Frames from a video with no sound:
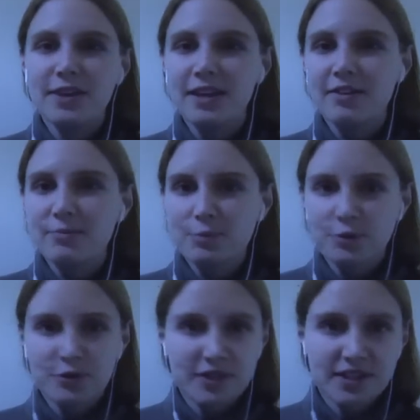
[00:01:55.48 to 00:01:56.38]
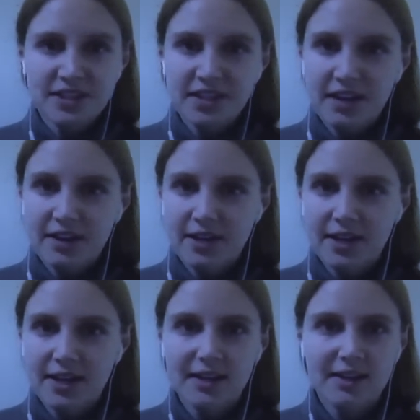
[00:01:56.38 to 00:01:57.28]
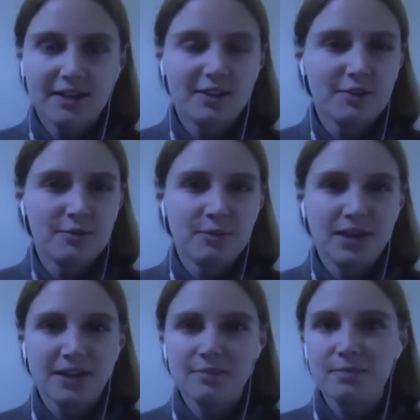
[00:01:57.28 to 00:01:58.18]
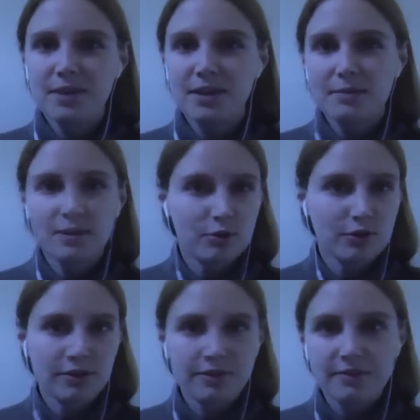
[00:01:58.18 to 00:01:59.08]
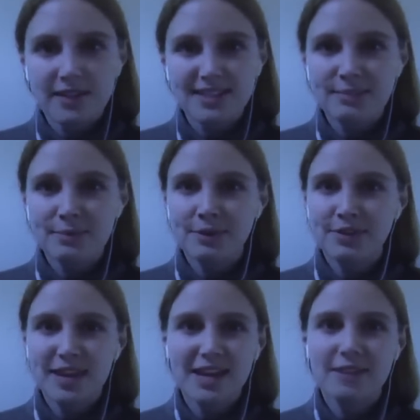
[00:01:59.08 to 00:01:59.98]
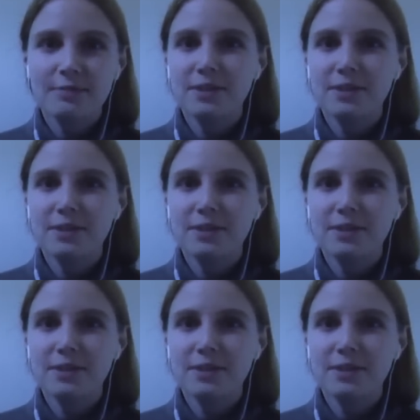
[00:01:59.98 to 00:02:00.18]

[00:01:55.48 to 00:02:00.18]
of music sharing, you might be a bit more on the fence about that, but